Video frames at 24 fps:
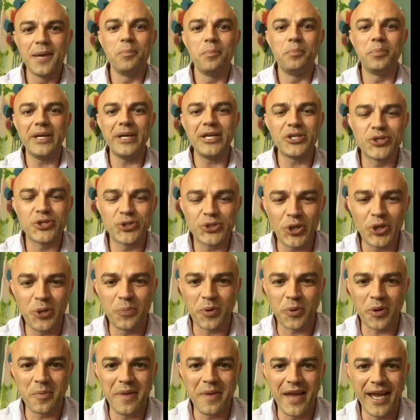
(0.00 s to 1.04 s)
Be
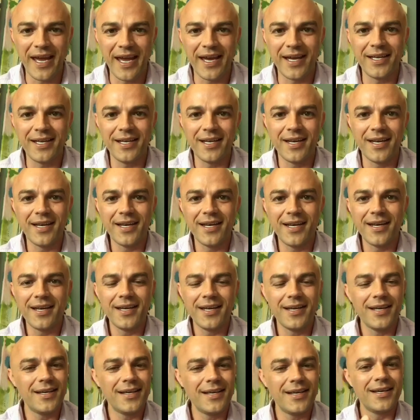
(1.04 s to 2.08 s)
Superman
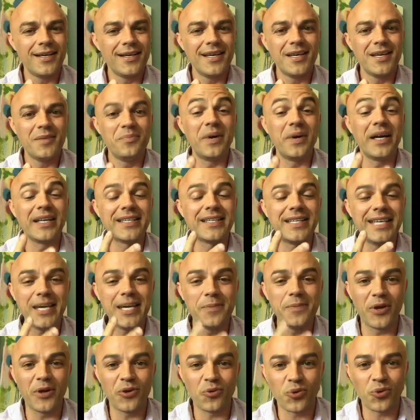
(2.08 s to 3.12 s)
but
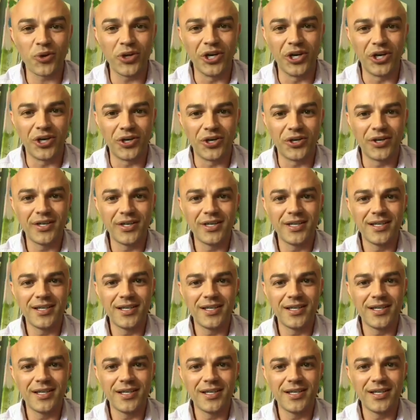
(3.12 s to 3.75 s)
keep it real.